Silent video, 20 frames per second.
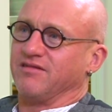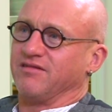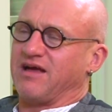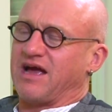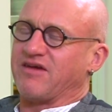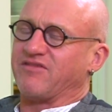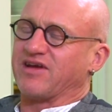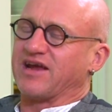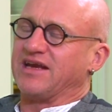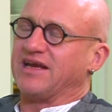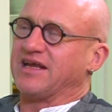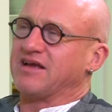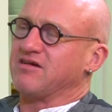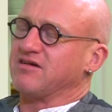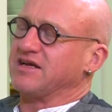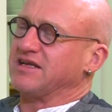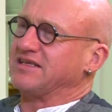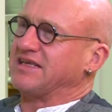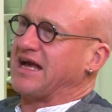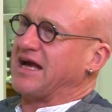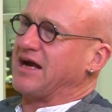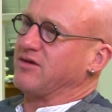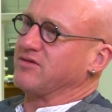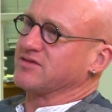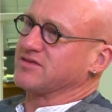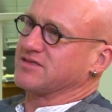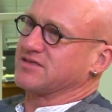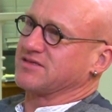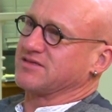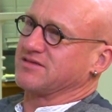having any kind of
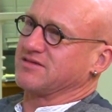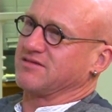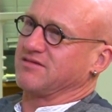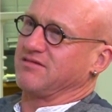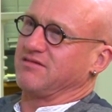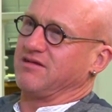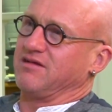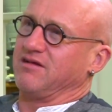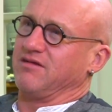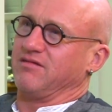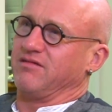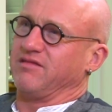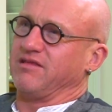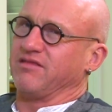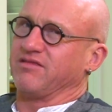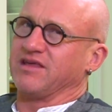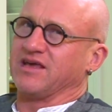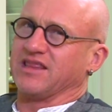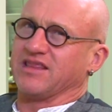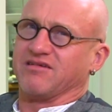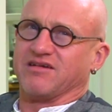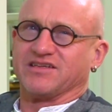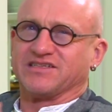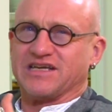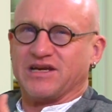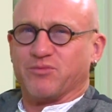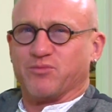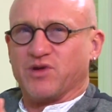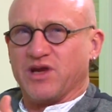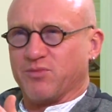doubts, I think there are
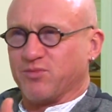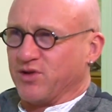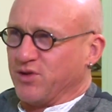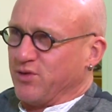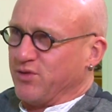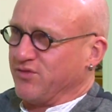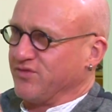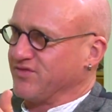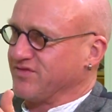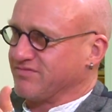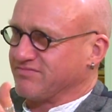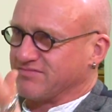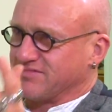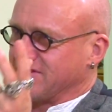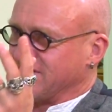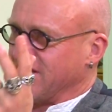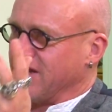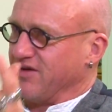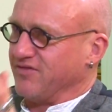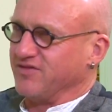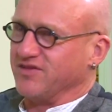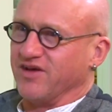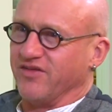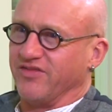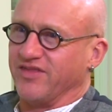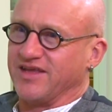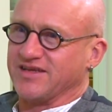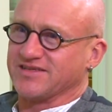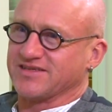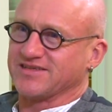10 people who've have
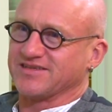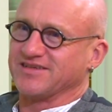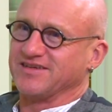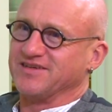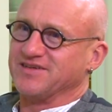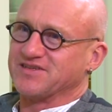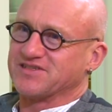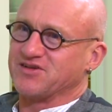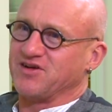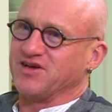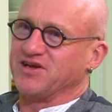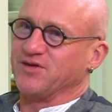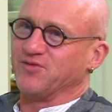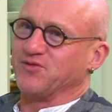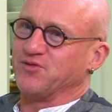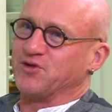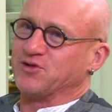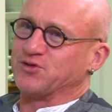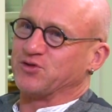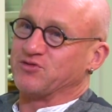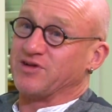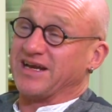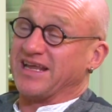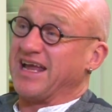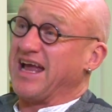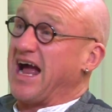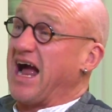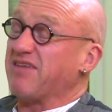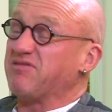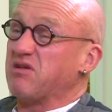done this, signed up for it already,
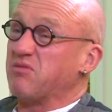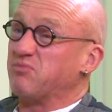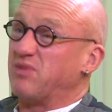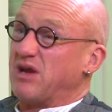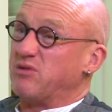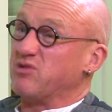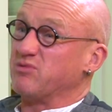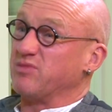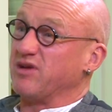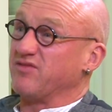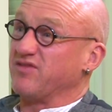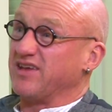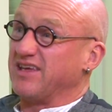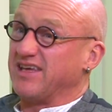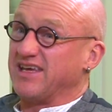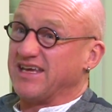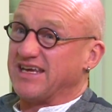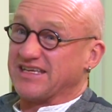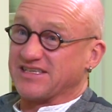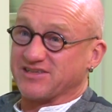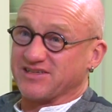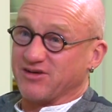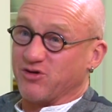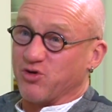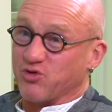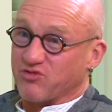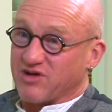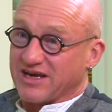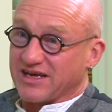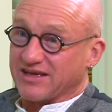having been with me for years
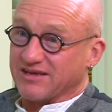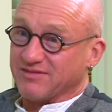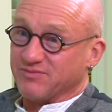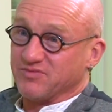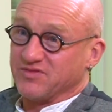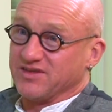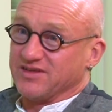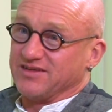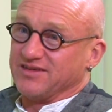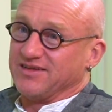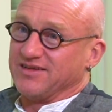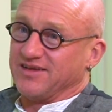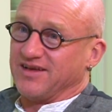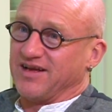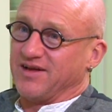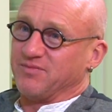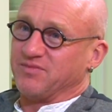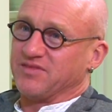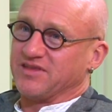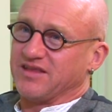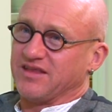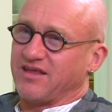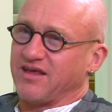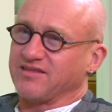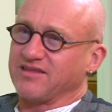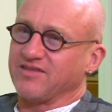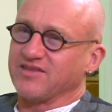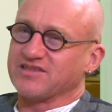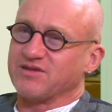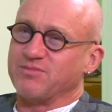already, um, I
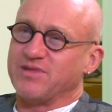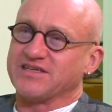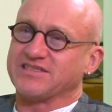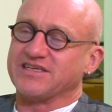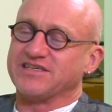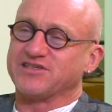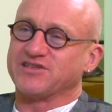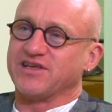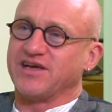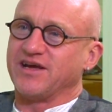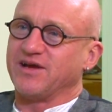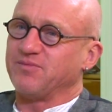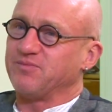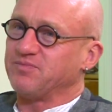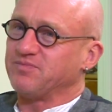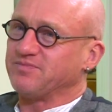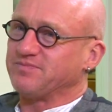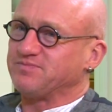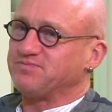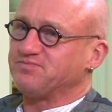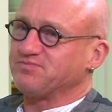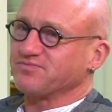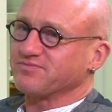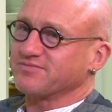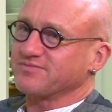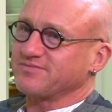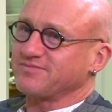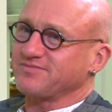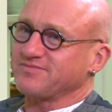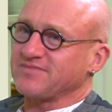think there's a message there
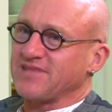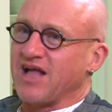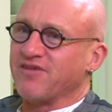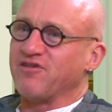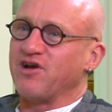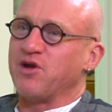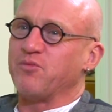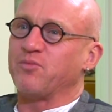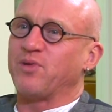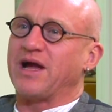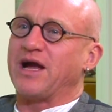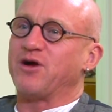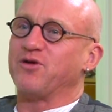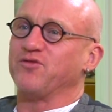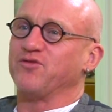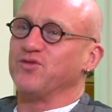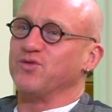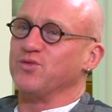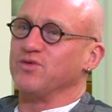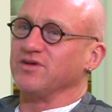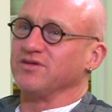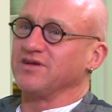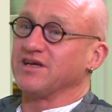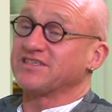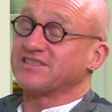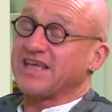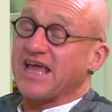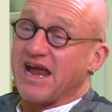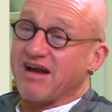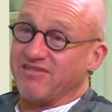a very powerful one, a mm-hmm.
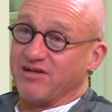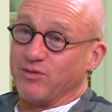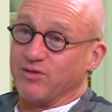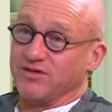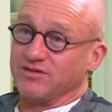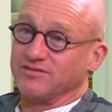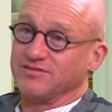scary one.